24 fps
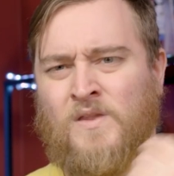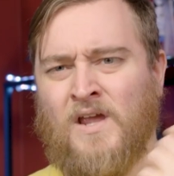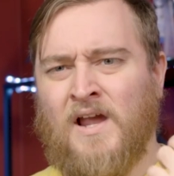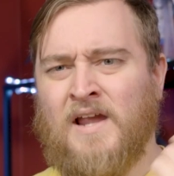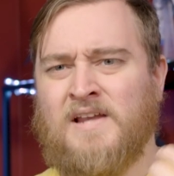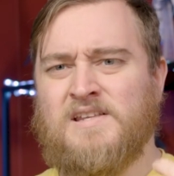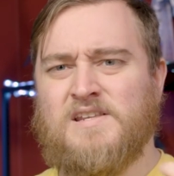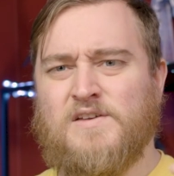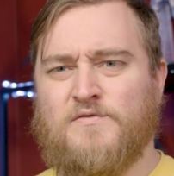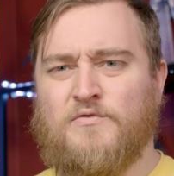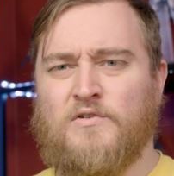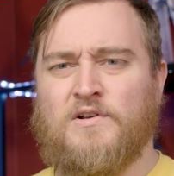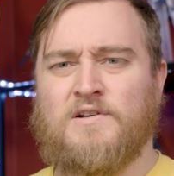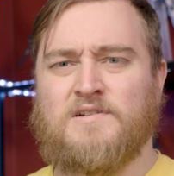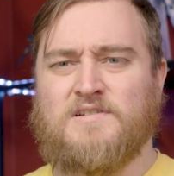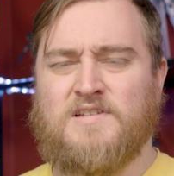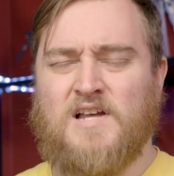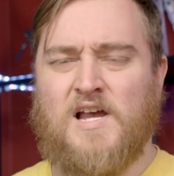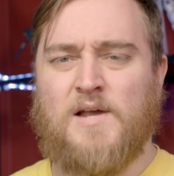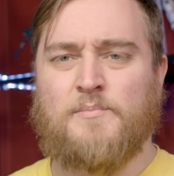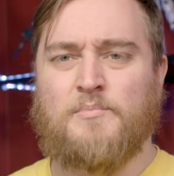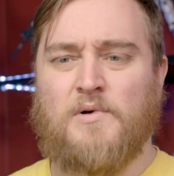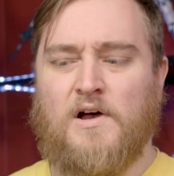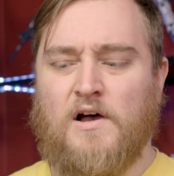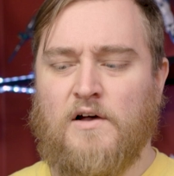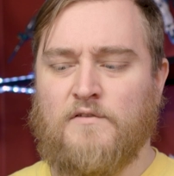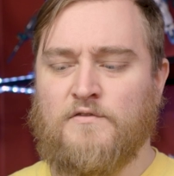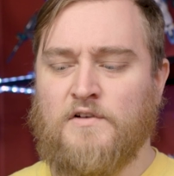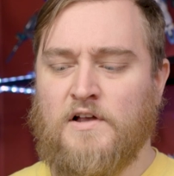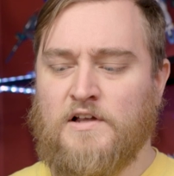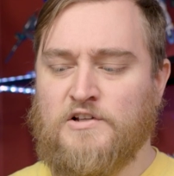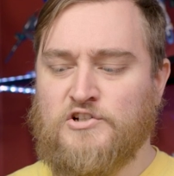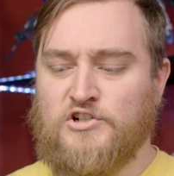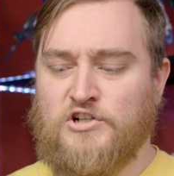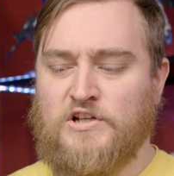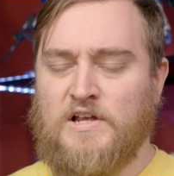A different type of
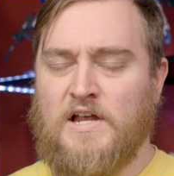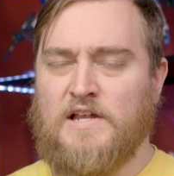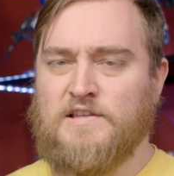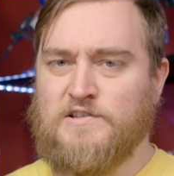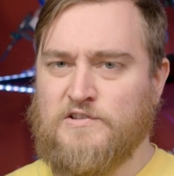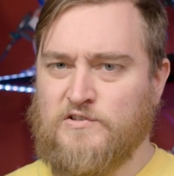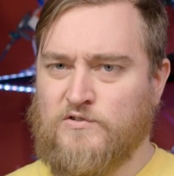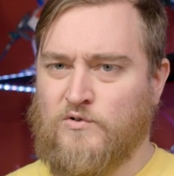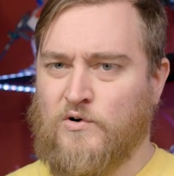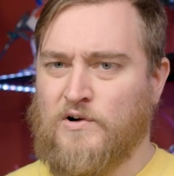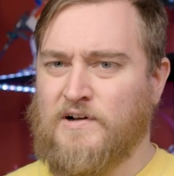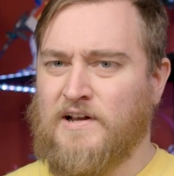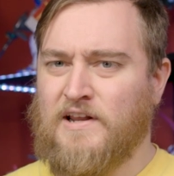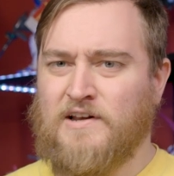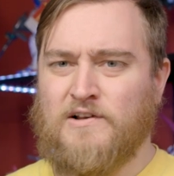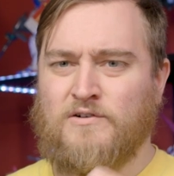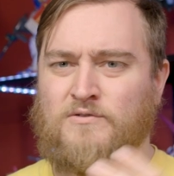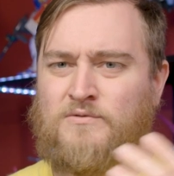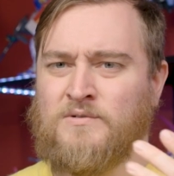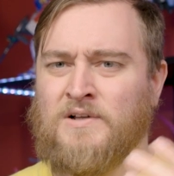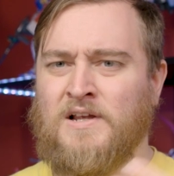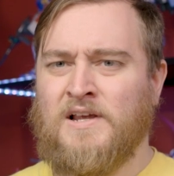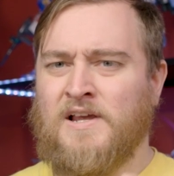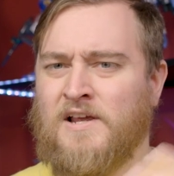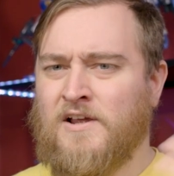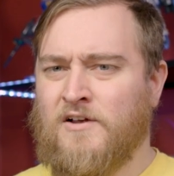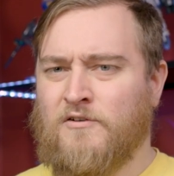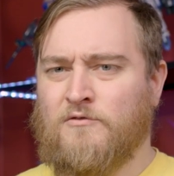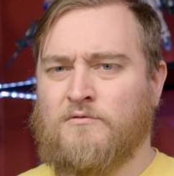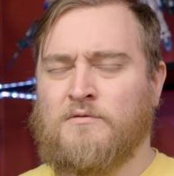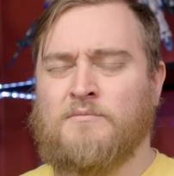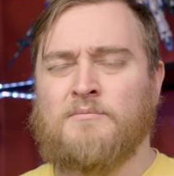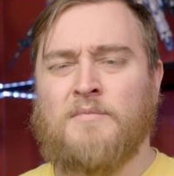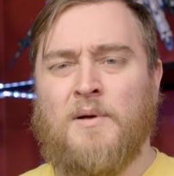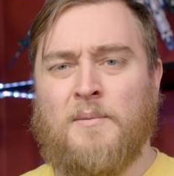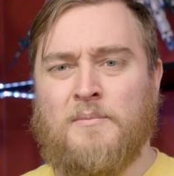GN sword. I don't
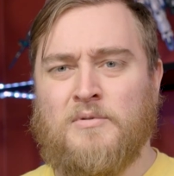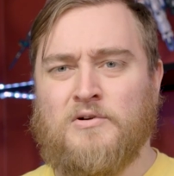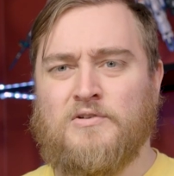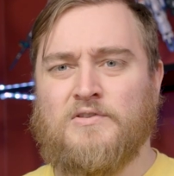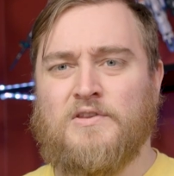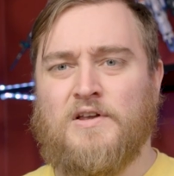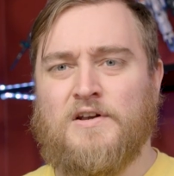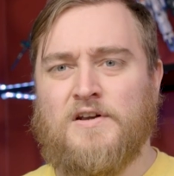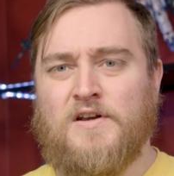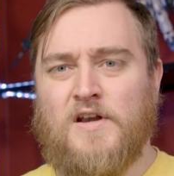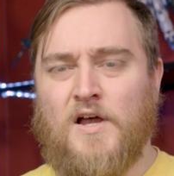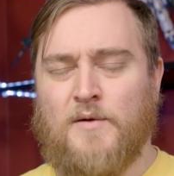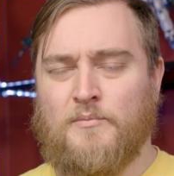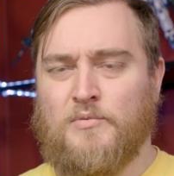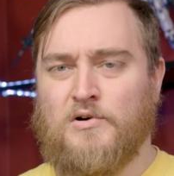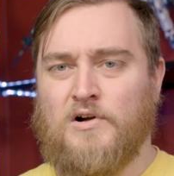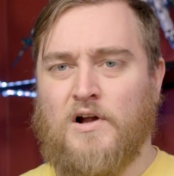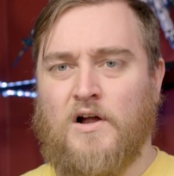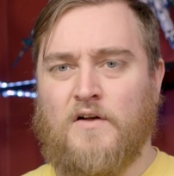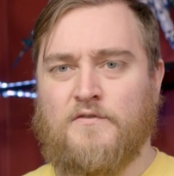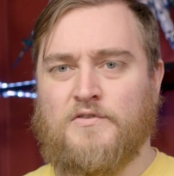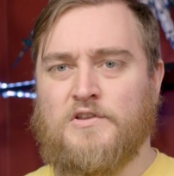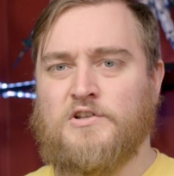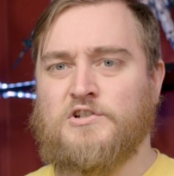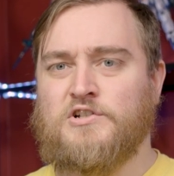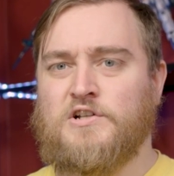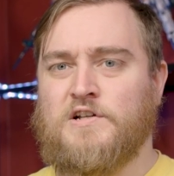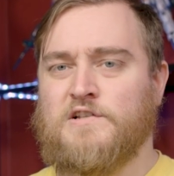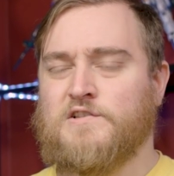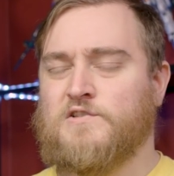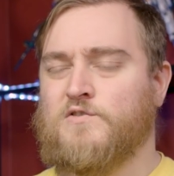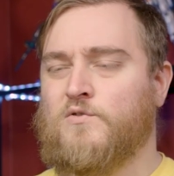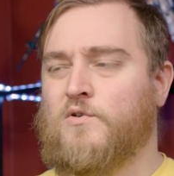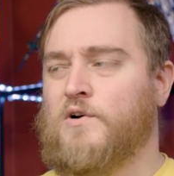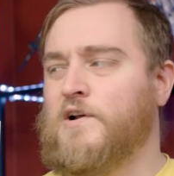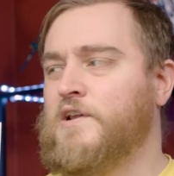remember the number of the
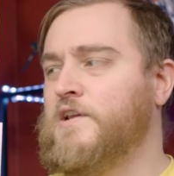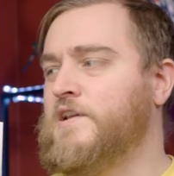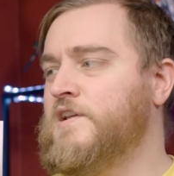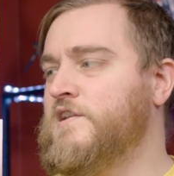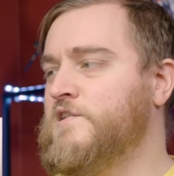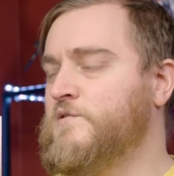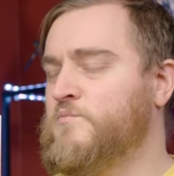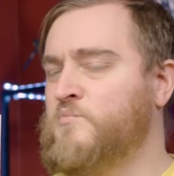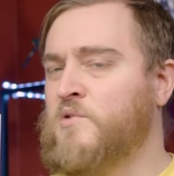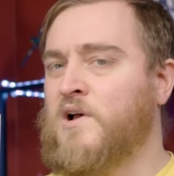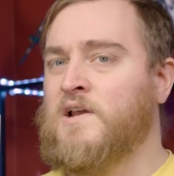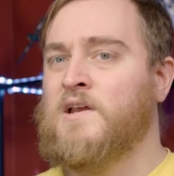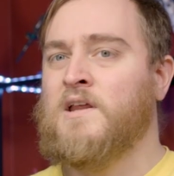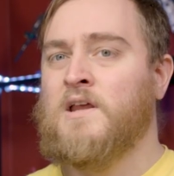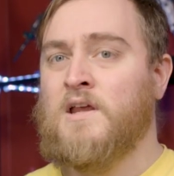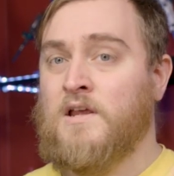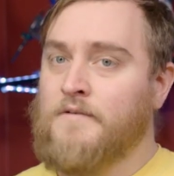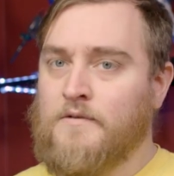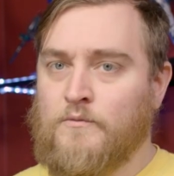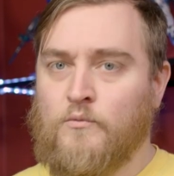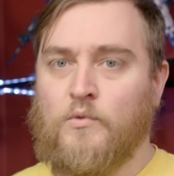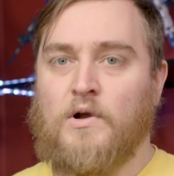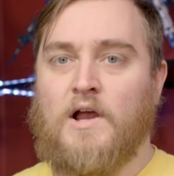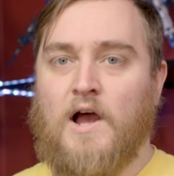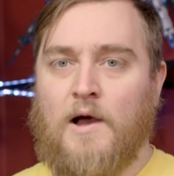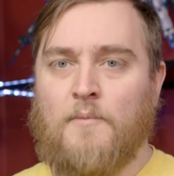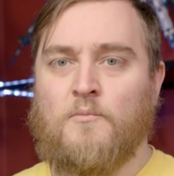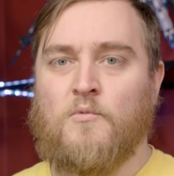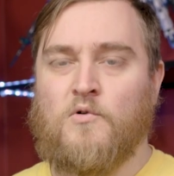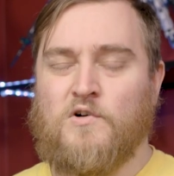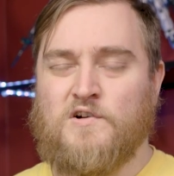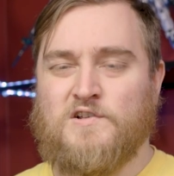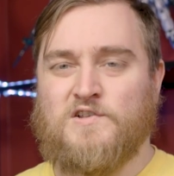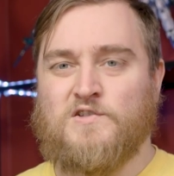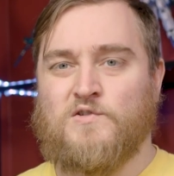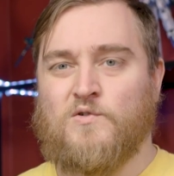GN sword it is, but we got
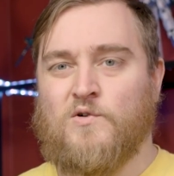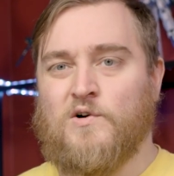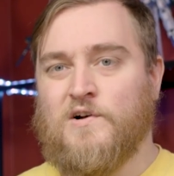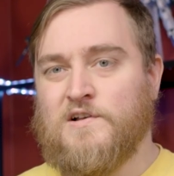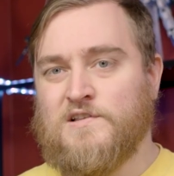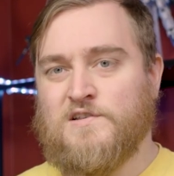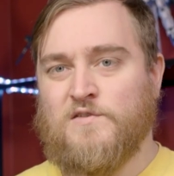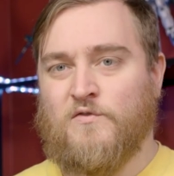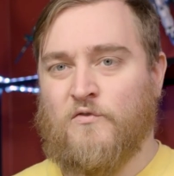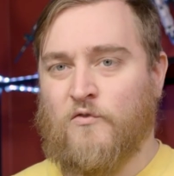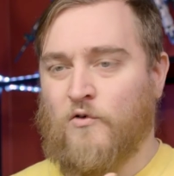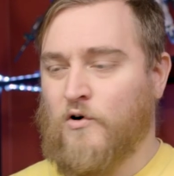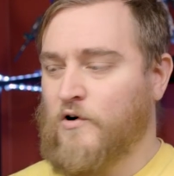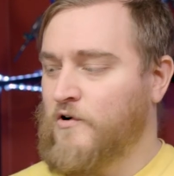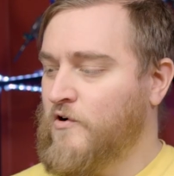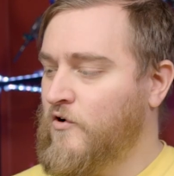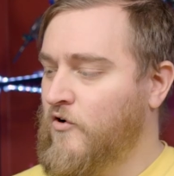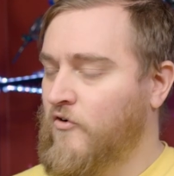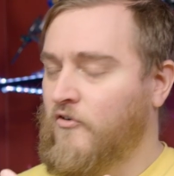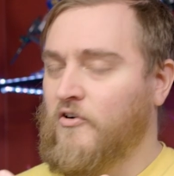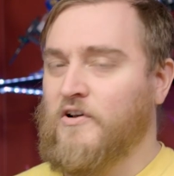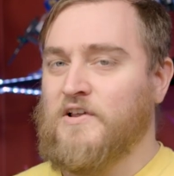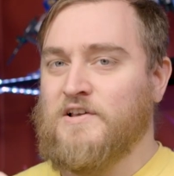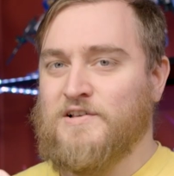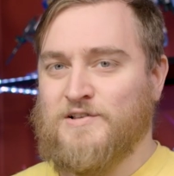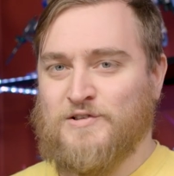more swords for an already